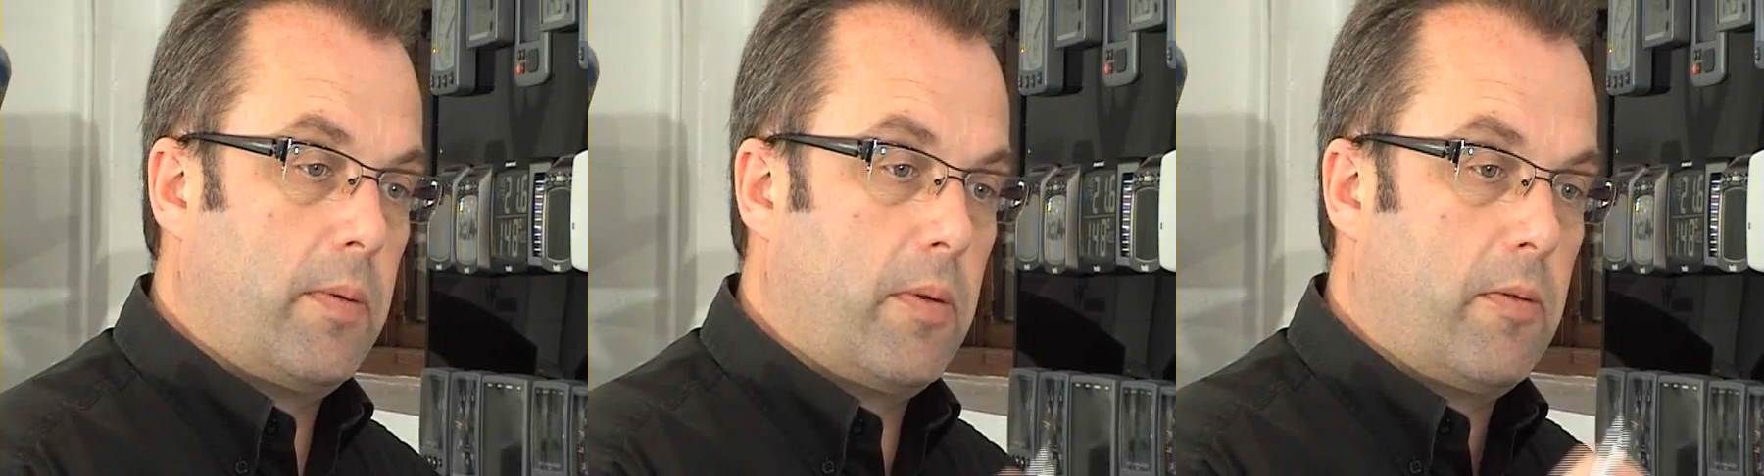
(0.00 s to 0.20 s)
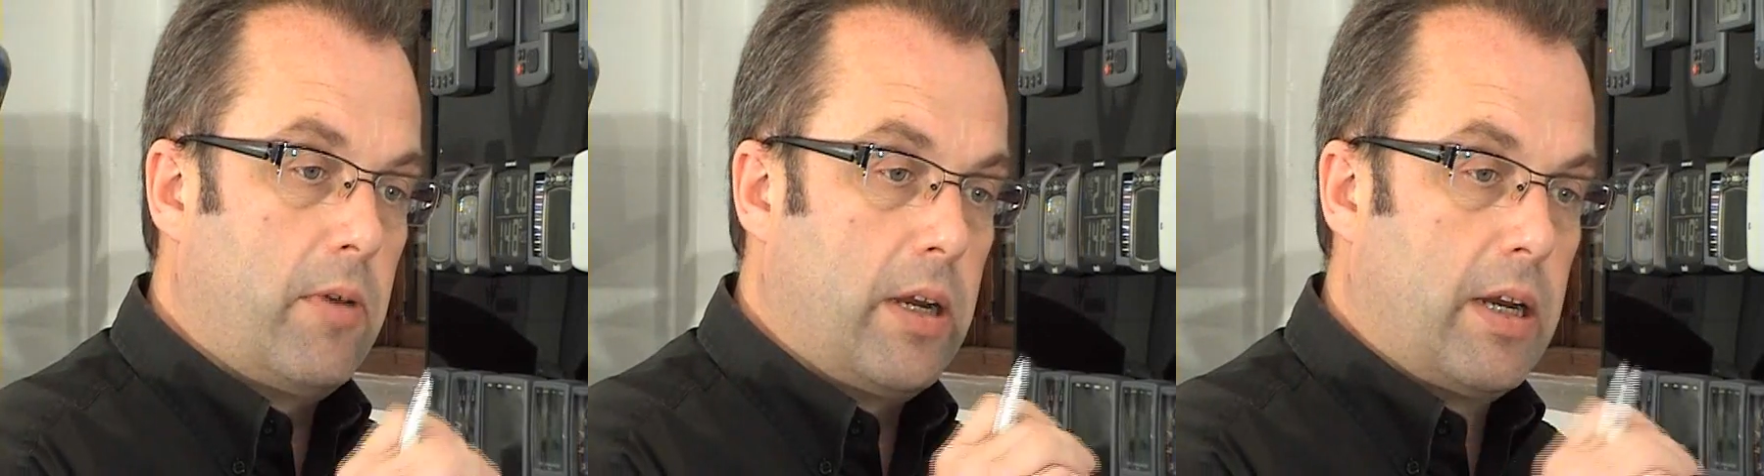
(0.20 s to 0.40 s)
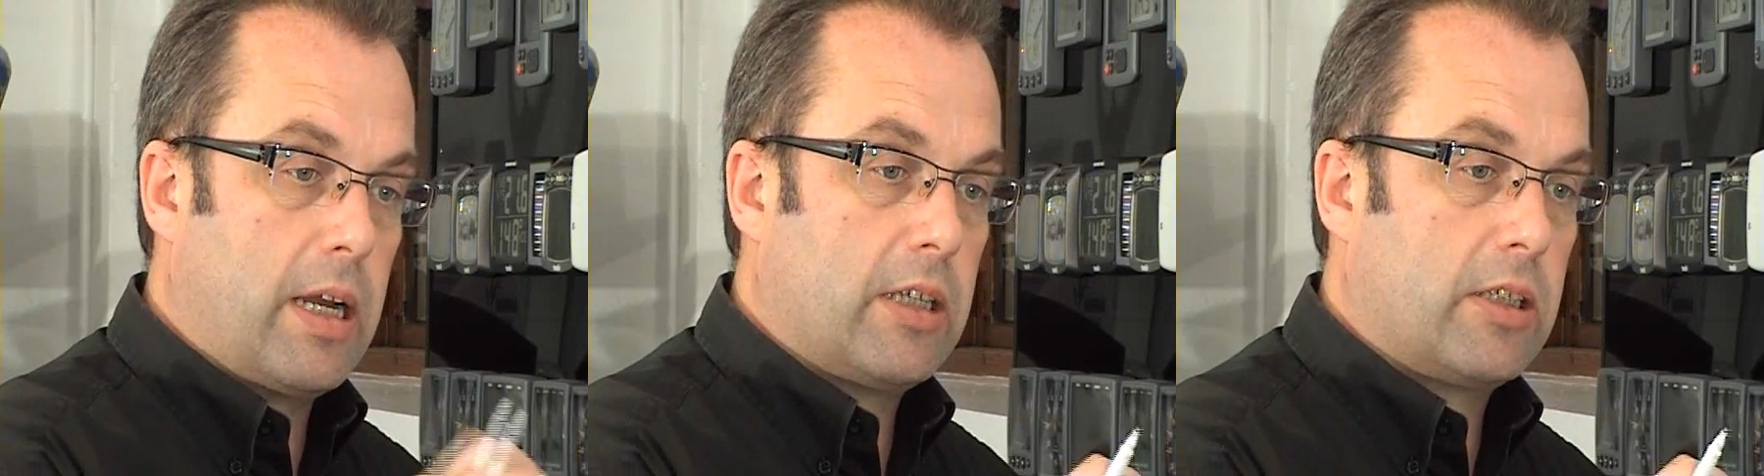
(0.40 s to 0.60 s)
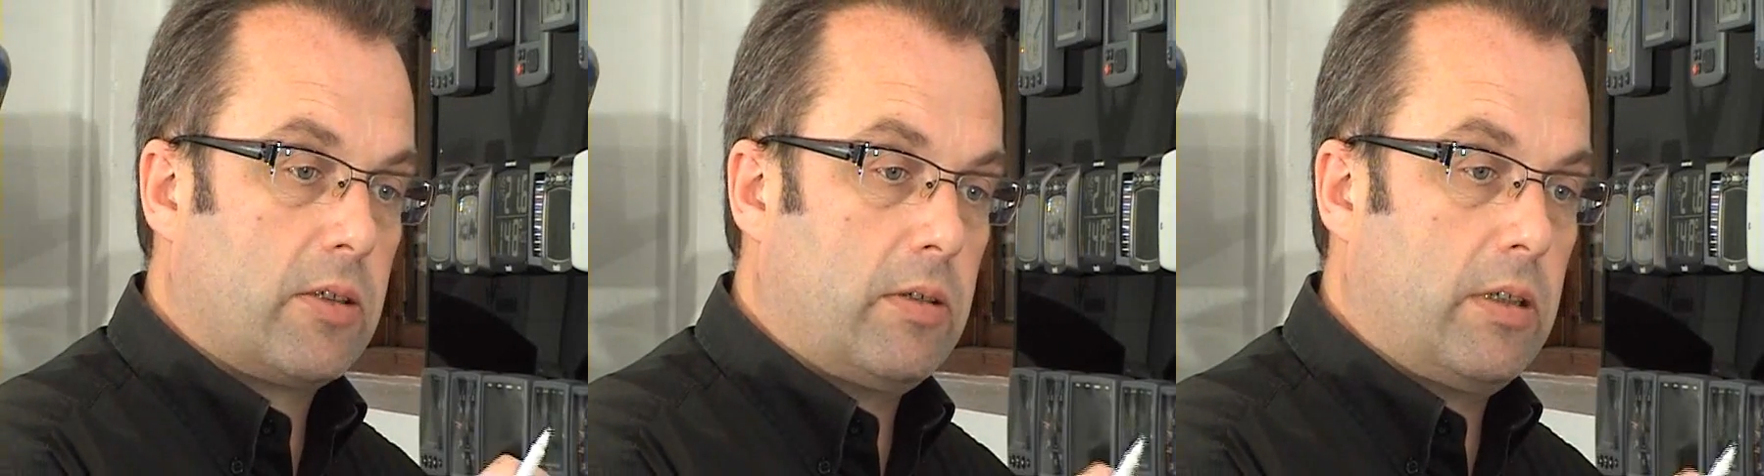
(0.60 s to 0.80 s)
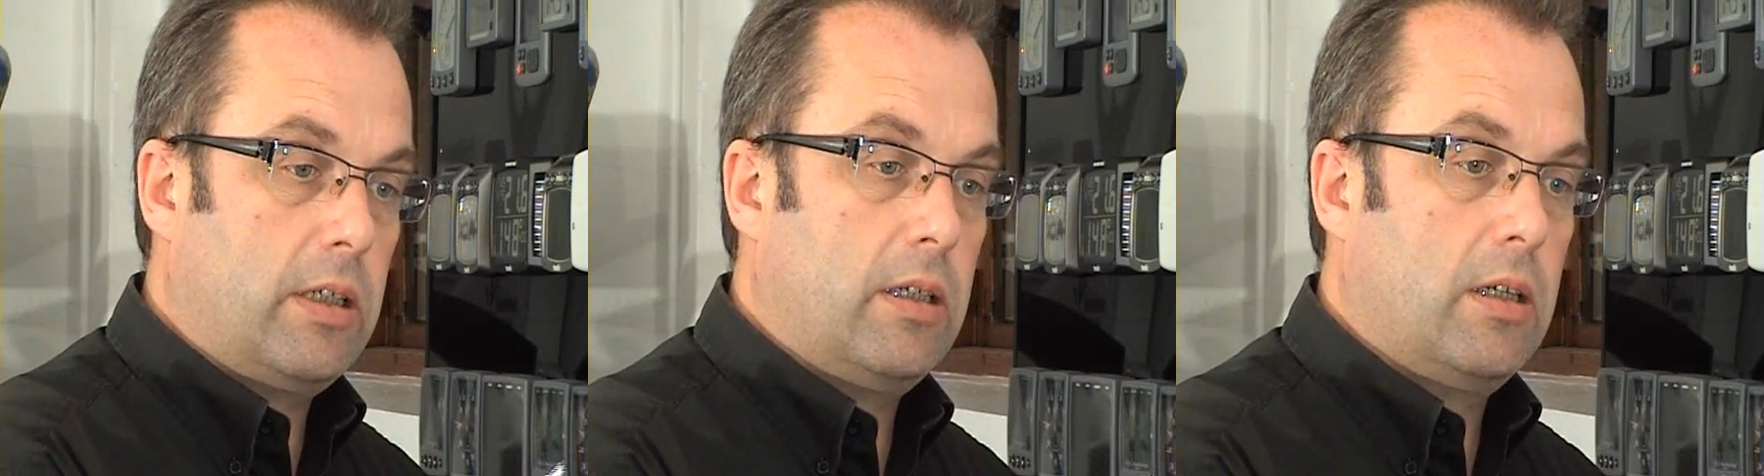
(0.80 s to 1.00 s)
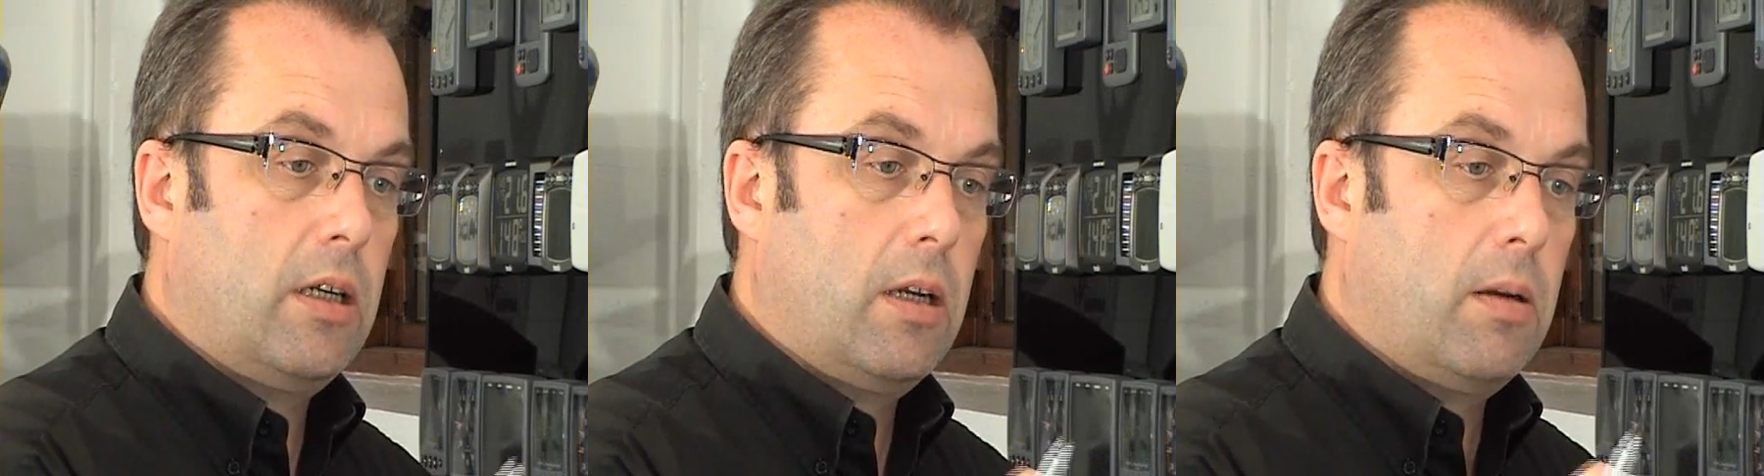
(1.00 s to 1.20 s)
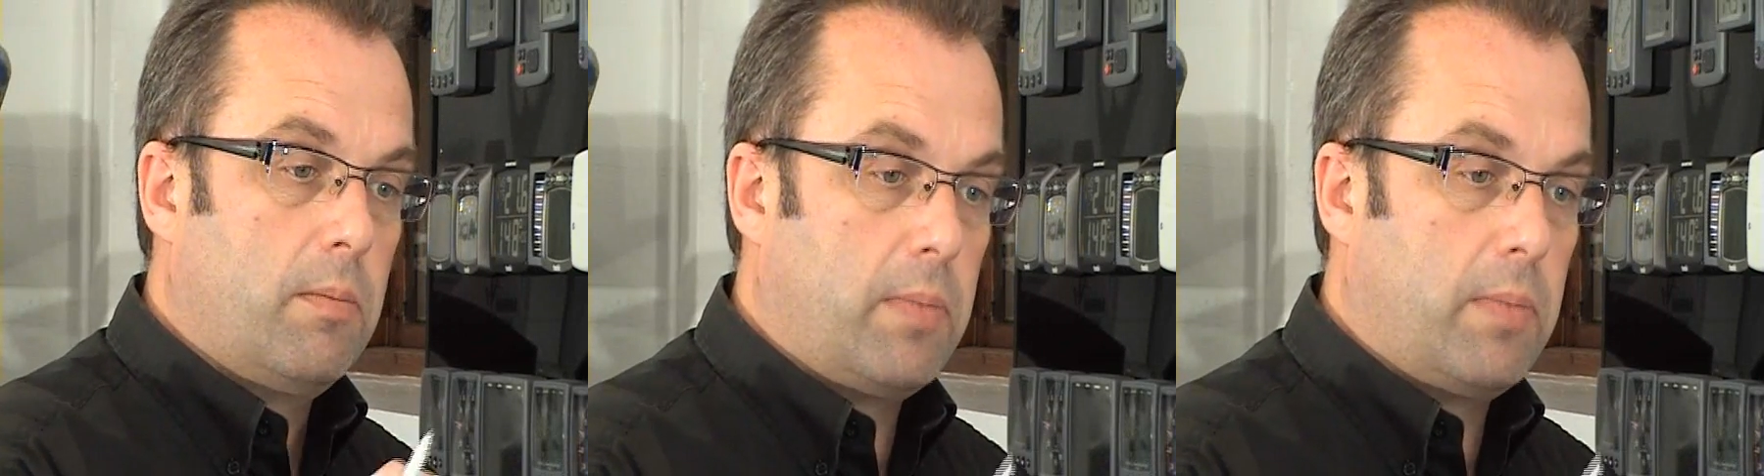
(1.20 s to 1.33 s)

from the radar screen